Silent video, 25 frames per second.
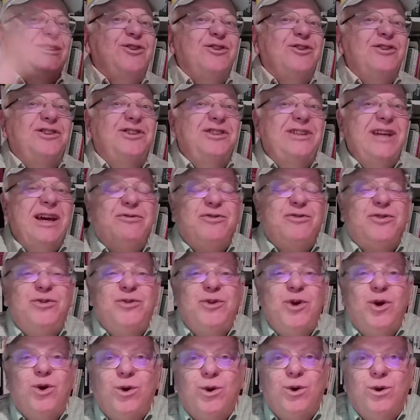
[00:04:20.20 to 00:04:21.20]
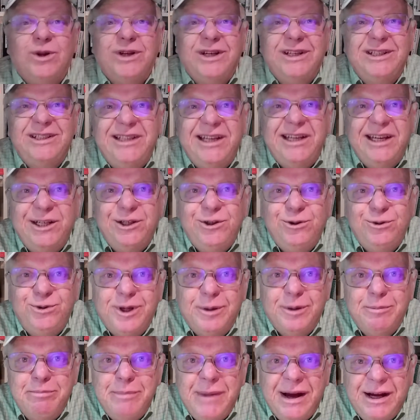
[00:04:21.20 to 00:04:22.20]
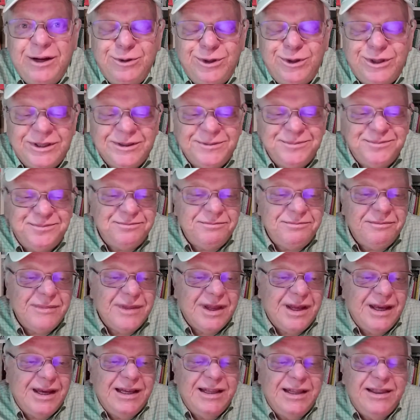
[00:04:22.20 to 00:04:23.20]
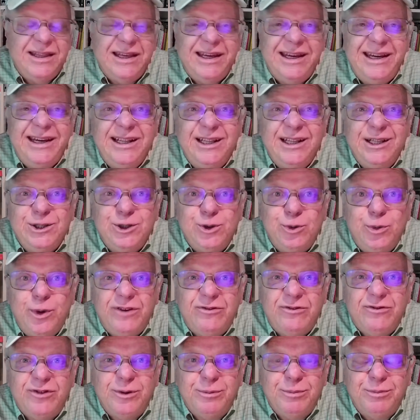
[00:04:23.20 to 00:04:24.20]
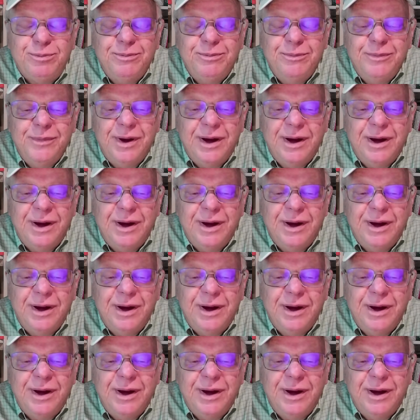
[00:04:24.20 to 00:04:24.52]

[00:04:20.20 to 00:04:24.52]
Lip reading: as the death toll continued to mount, the English went from